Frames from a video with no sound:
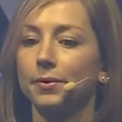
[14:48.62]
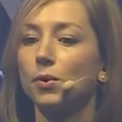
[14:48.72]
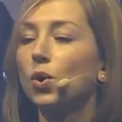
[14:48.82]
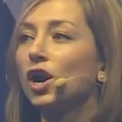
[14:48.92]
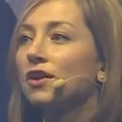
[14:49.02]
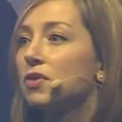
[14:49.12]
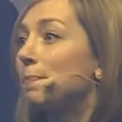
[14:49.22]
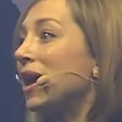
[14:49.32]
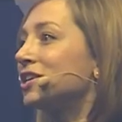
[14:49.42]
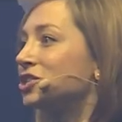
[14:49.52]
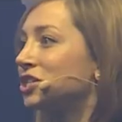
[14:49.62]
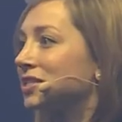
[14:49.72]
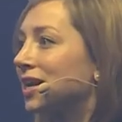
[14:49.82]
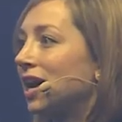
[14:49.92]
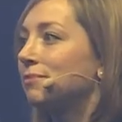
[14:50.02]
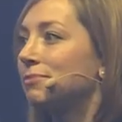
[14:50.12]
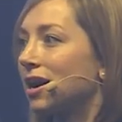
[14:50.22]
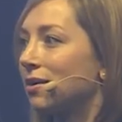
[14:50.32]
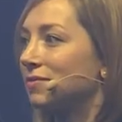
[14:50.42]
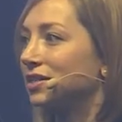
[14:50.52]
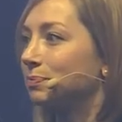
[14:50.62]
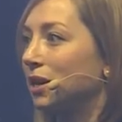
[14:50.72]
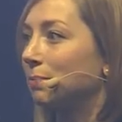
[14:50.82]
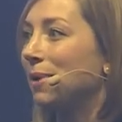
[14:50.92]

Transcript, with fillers: or the pension time bomb that's being